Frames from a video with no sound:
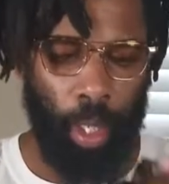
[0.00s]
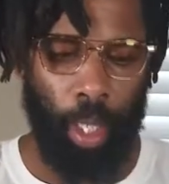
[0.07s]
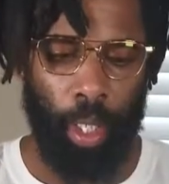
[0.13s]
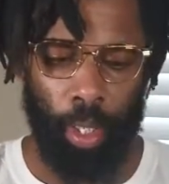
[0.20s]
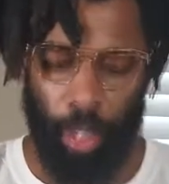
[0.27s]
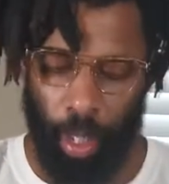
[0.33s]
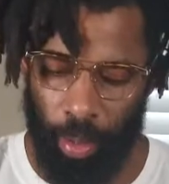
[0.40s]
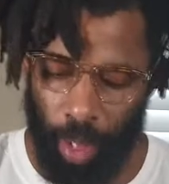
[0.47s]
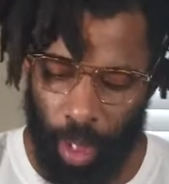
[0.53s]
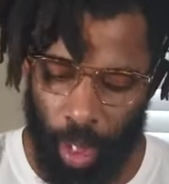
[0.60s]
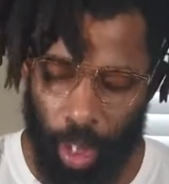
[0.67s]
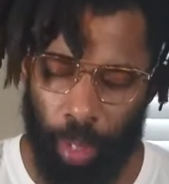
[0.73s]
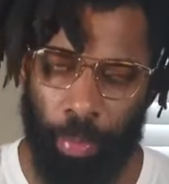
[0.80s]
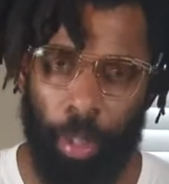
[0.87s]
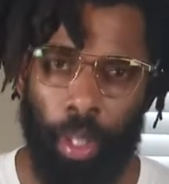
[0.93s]
goddamn, this
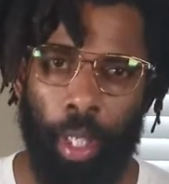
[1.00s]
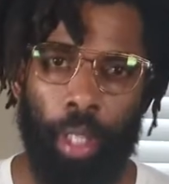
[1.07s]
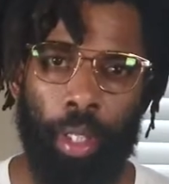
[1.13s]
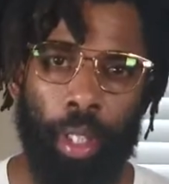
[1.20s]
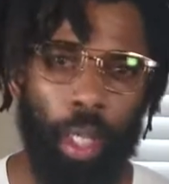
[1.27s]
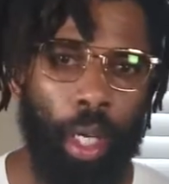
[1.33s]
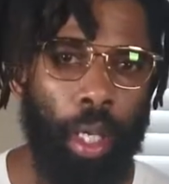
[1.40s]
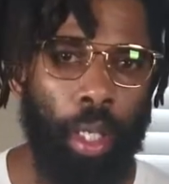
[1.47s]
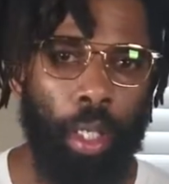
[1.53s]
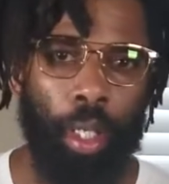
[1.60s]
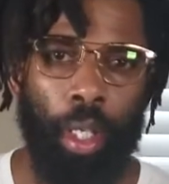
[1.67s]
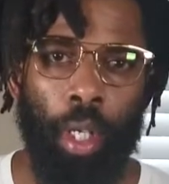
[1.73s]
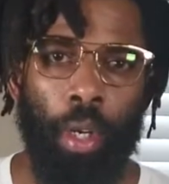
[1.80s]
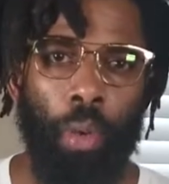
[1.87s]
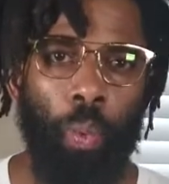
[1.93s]
shit smell like
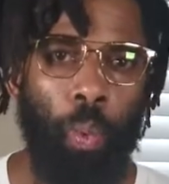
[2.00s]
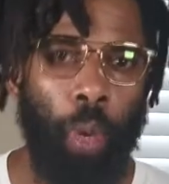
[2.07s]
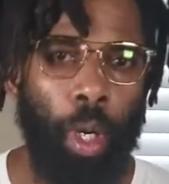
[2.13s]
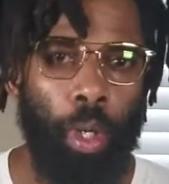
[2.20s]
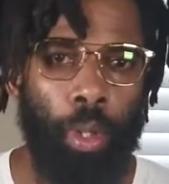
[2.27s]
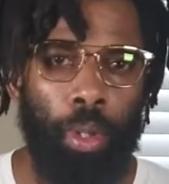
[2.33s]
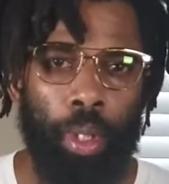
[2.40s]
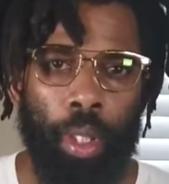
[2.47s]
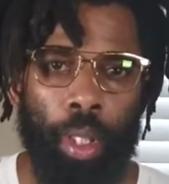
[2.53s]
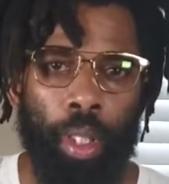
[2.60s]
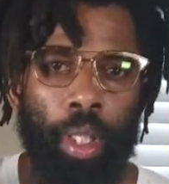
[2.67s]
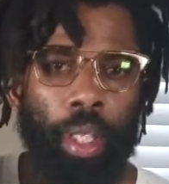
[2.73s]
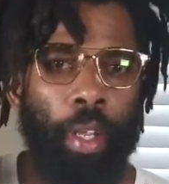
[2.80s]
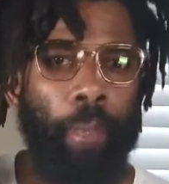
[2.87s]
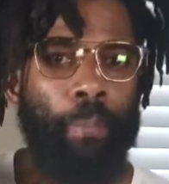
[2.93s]
chocolate,
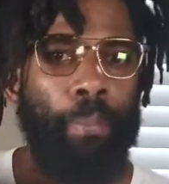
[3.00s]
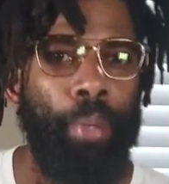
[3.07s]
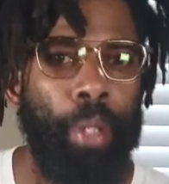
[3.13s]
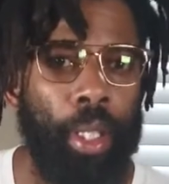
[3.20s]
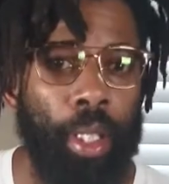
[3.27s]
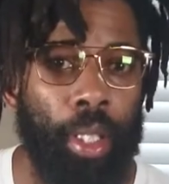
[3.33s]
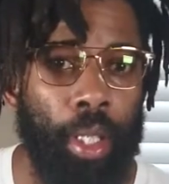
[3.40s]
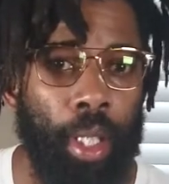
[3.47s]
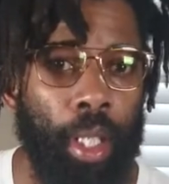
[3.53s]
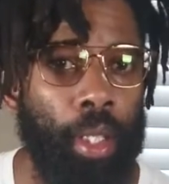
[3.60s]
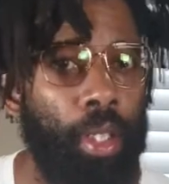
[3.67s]
roses, and pussy.